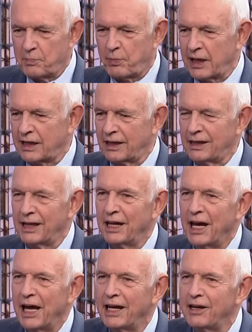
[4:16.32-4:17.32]
practically
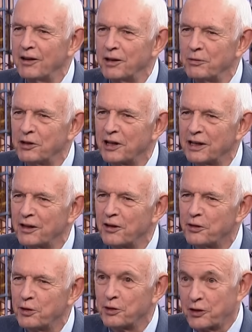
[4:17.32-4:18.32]
any of them, to tell you
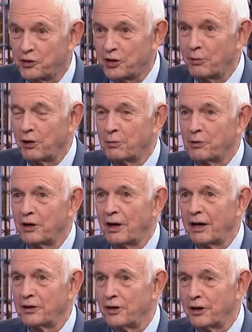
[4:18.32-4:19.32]
the truth, because some of them
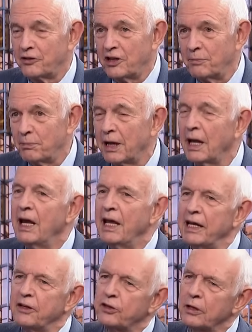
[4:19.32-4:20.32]
are dirt cheap. But
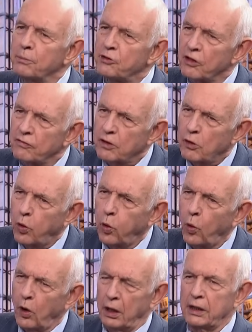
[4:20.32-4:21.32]
in terms of
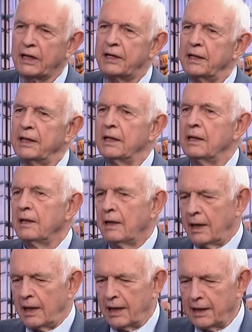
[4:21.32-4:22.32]
quality,
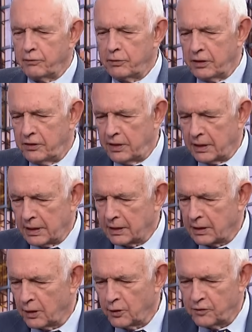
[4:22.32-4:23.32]
I would
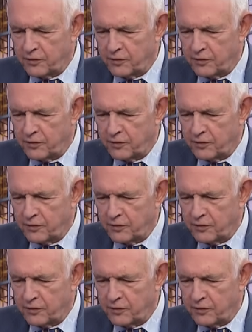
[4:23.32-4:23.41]
go